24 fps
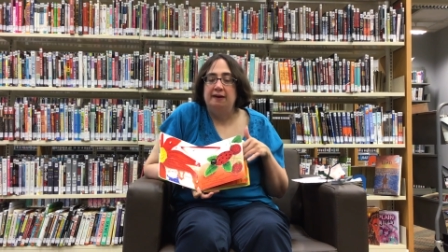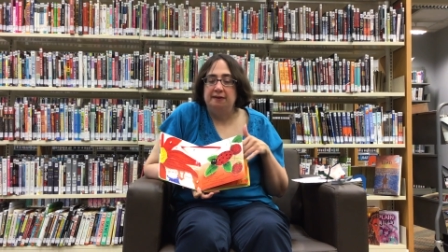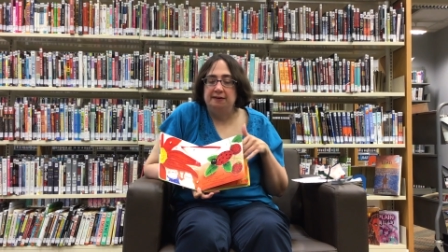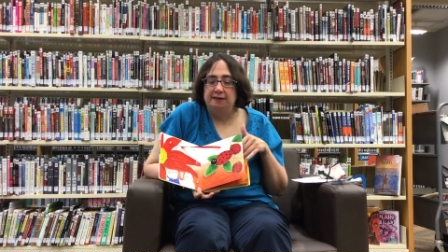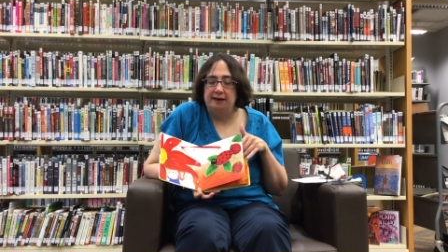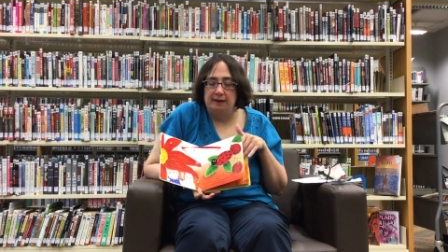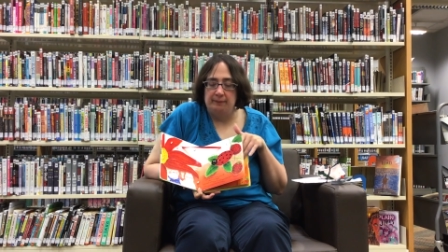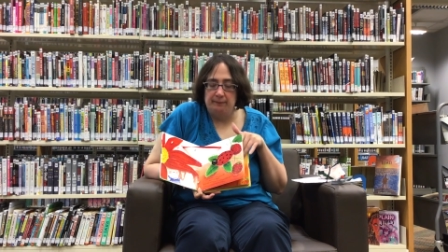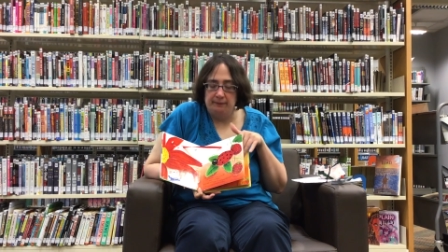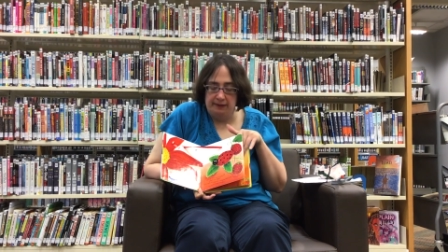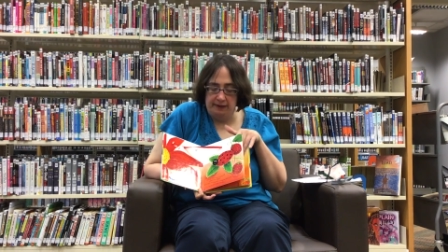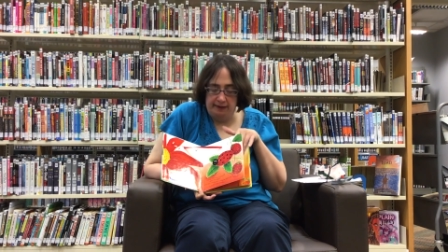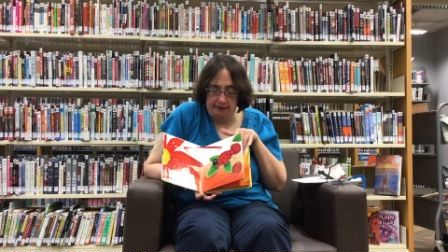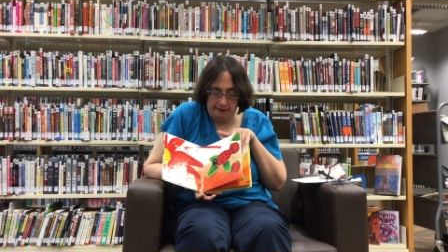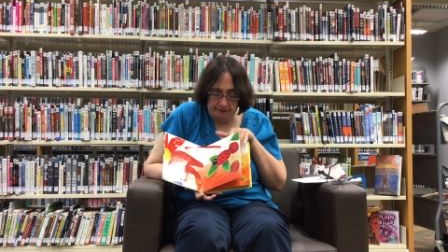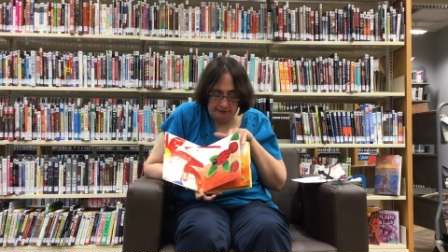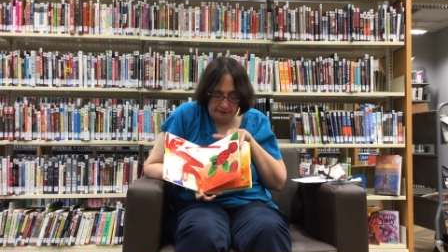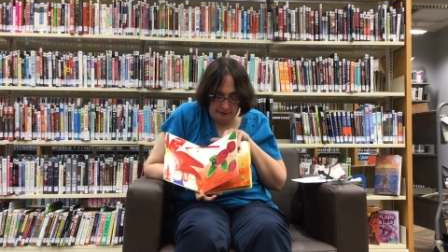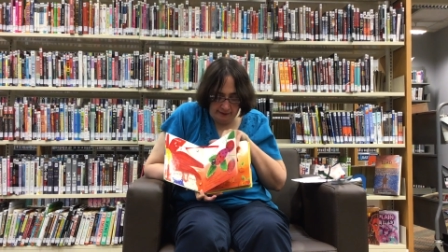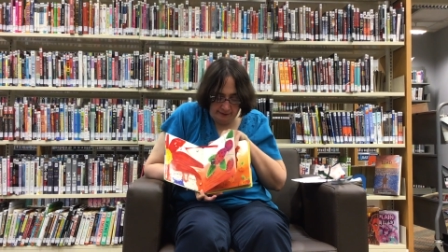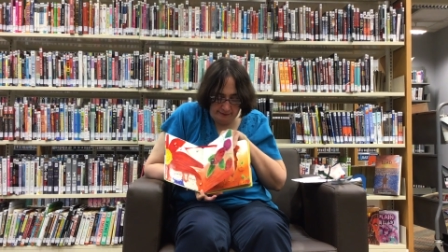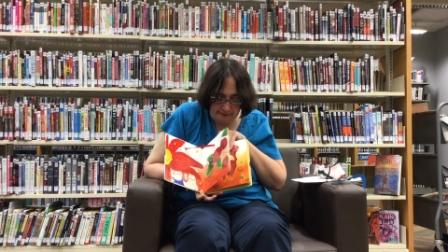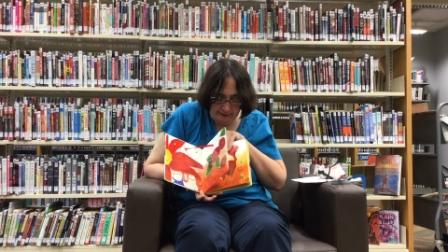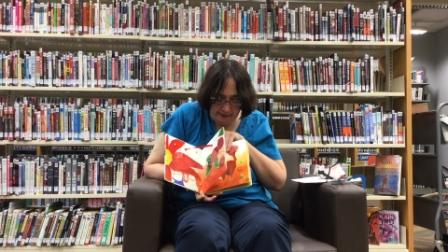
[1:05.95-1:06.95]
Let me
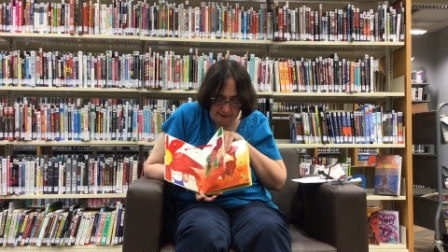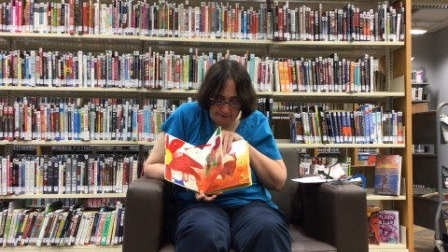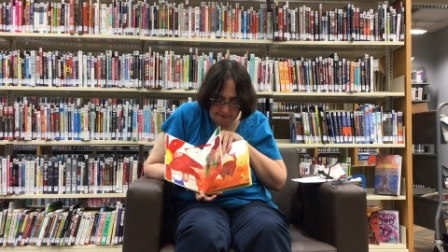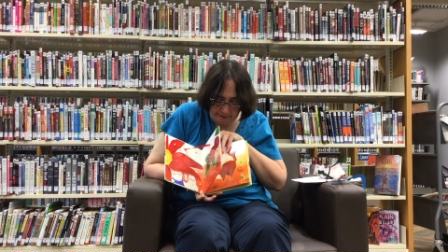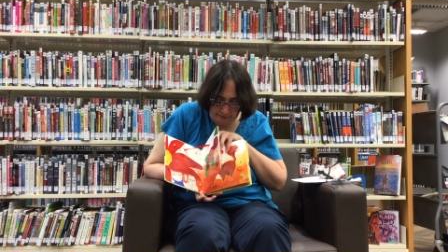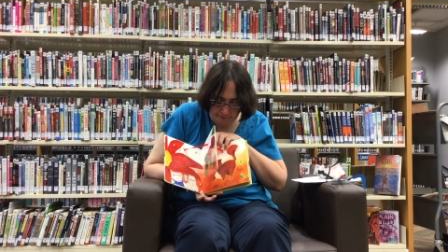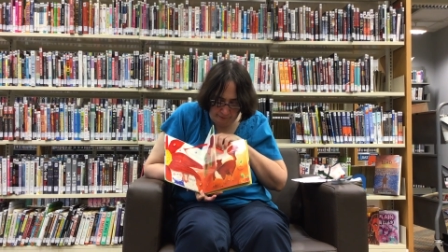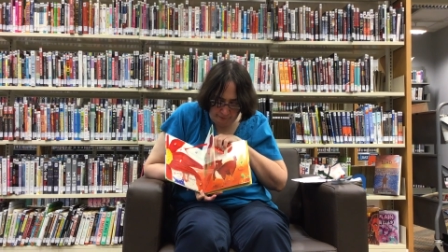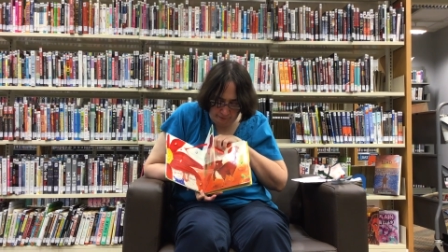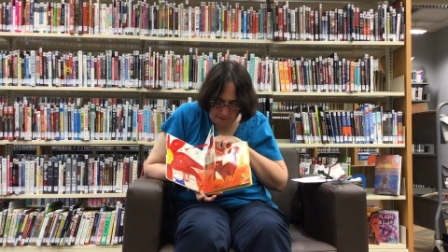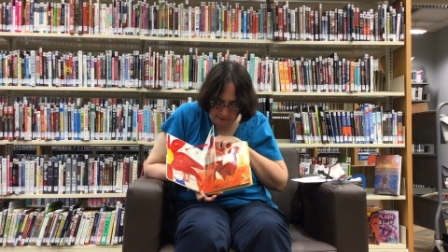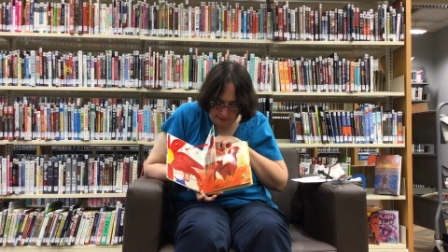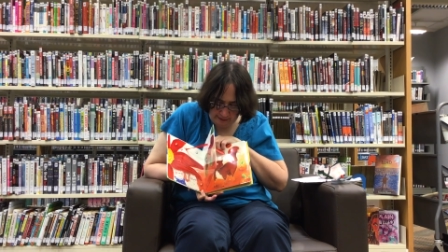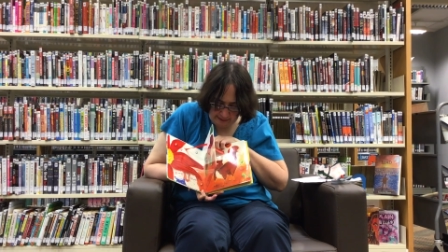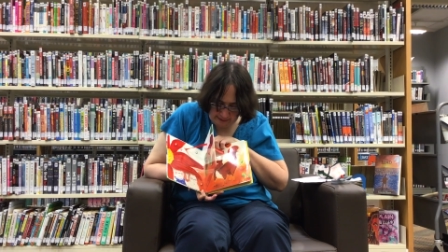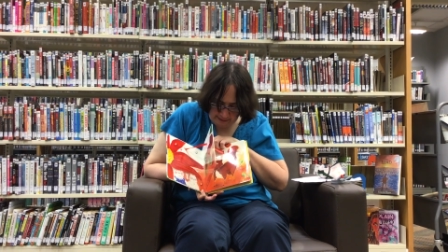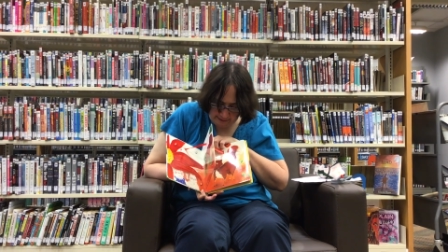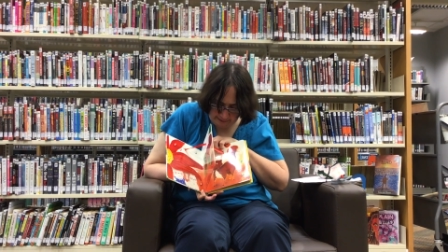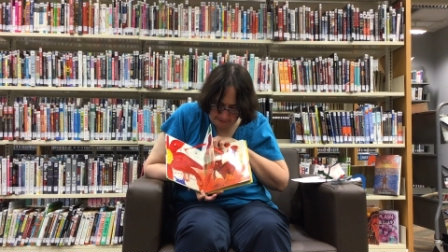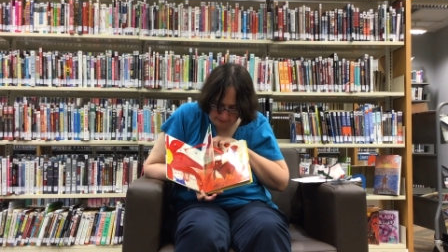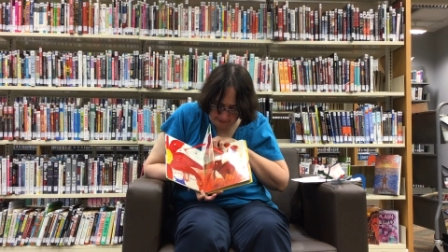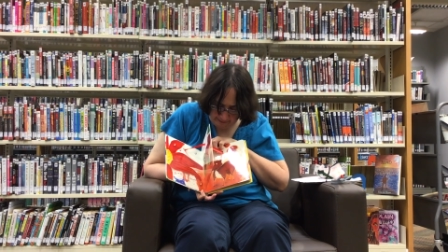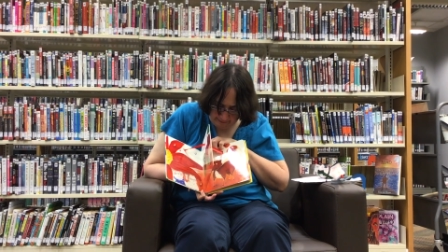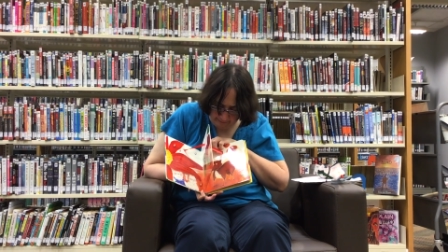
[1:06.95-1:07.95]
ask another
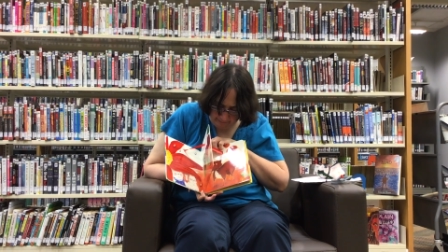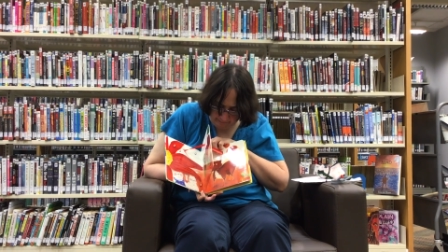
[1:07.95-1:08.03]
friend."